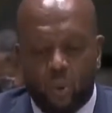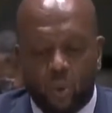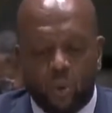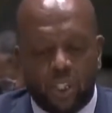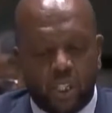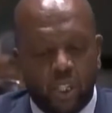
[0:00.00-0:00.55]

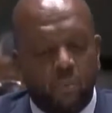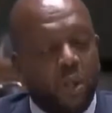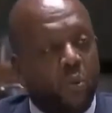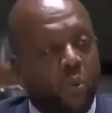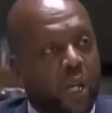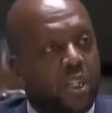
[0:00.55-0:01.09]
we would still
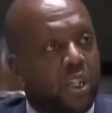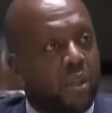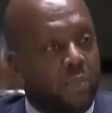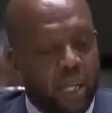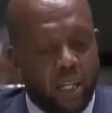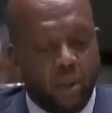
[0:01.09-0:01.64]
be
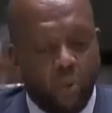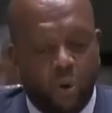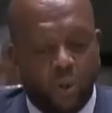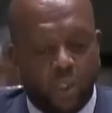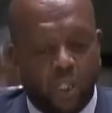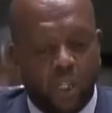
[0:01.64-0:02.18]
waging bloody
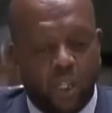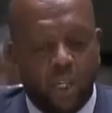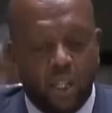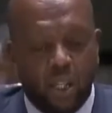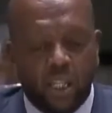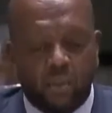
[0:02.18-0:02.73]
wars
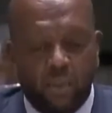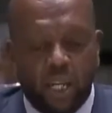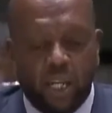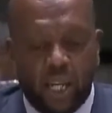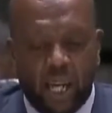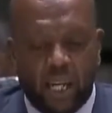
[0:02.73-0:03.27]
these
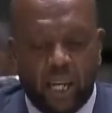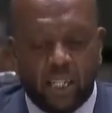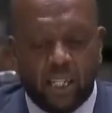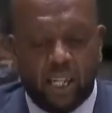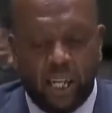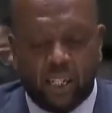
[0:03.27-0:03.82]
many
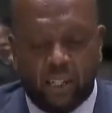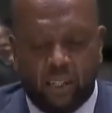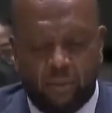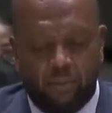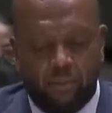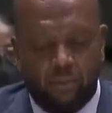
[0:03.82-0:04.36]
decades
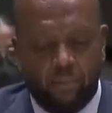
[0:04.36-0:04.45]
later.